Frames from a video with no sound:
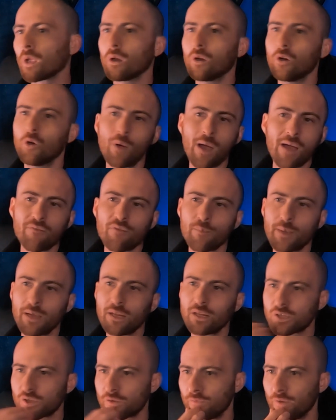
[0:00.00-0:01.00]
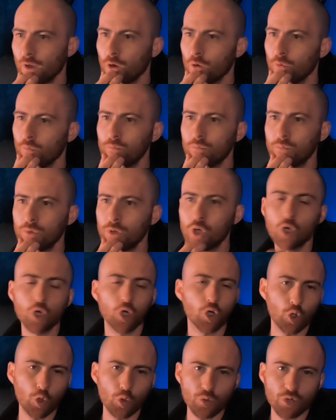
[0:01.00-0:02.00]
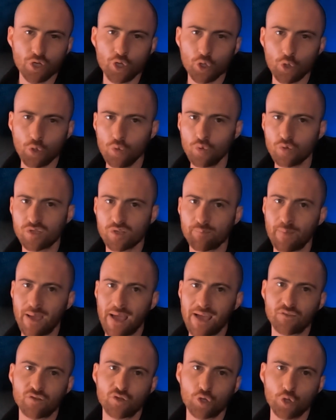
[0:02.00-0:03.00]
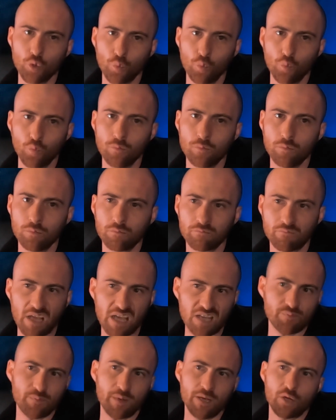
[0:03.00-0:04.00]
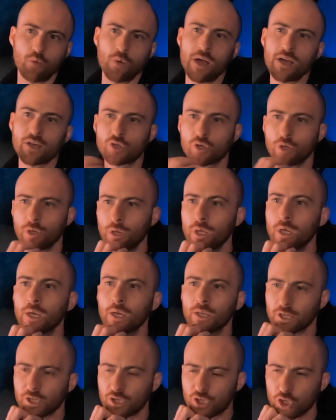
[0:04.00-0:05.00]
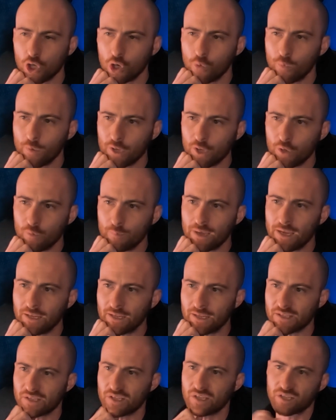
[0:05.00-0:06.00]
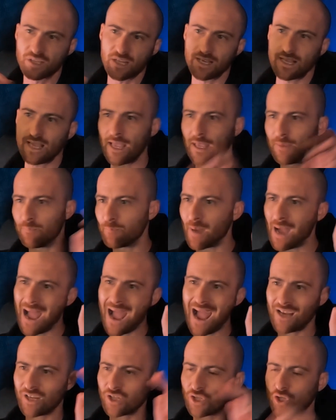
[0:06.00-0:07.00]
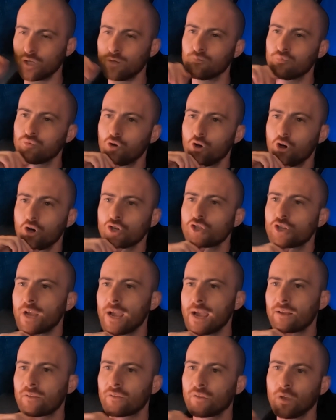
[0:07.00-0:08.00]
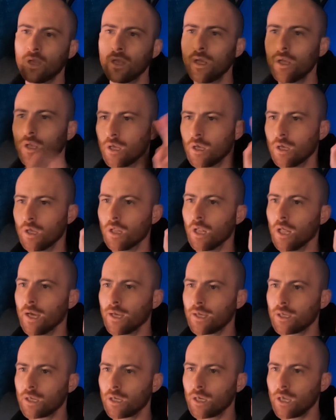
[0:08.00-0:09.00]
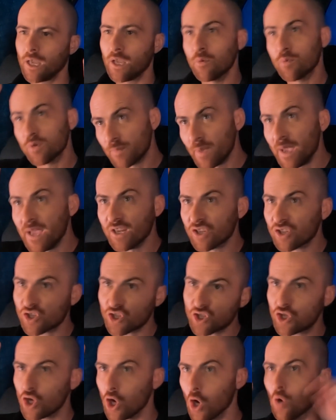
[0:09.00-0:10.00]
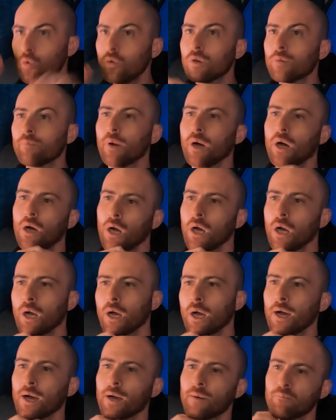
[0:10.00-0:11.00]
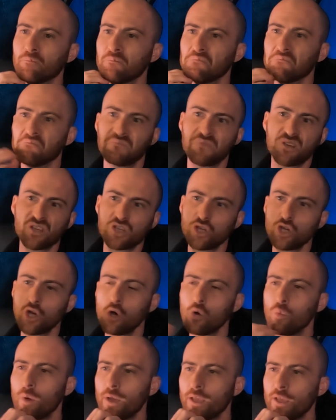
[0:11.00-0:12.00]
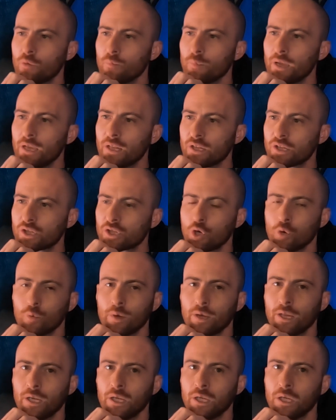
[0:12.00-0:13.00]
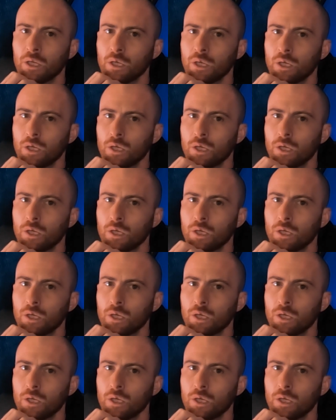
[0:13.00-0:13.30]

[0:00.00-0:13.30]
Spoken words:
whoever made this film, who did you lose a bet to? That's my question. There's no way you made this as like a passion project. Like, it was made as a joke, but there's no way you made this go in.